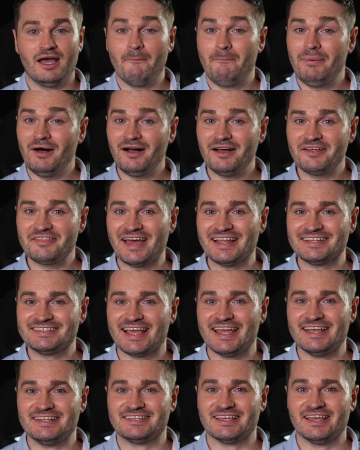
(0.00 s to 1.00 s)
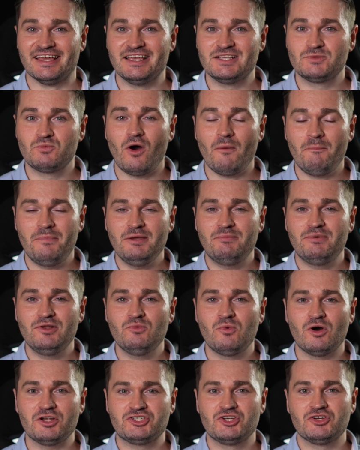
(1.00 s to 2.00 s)
And part of that data is what people who
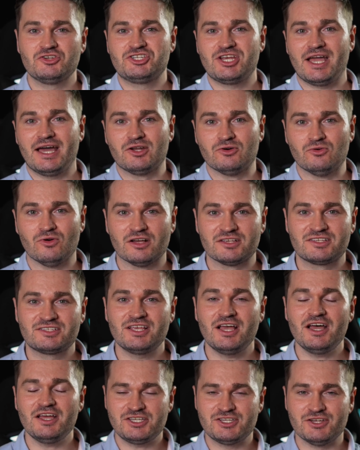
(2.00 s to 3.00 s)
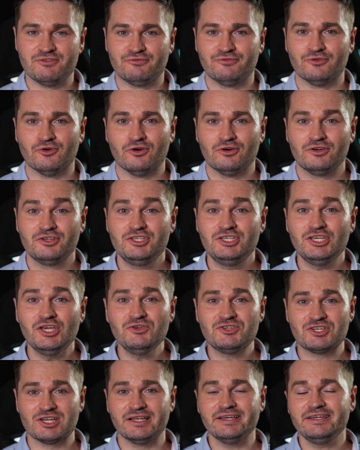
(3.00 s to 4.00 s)
watch your channel are searching for.
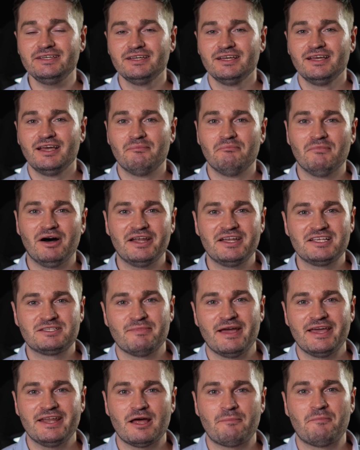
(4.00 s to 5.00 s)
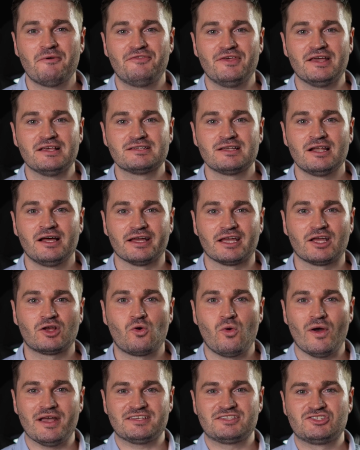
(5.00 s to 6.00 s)
Usually, mine is made up of things like
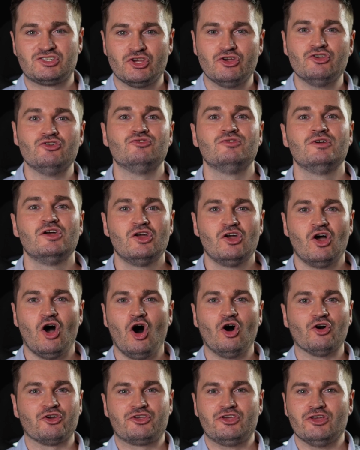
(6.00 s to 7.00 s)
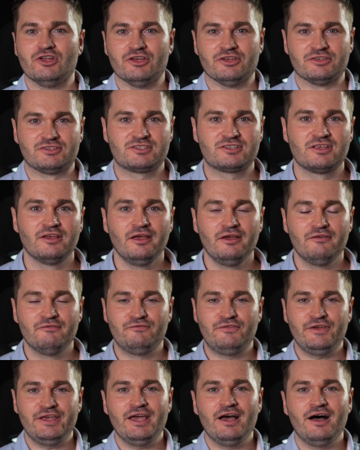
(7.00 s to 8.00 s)
Quest 2, Oculus,
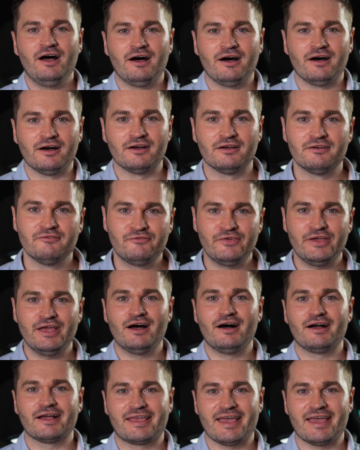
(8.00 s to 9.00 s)
VR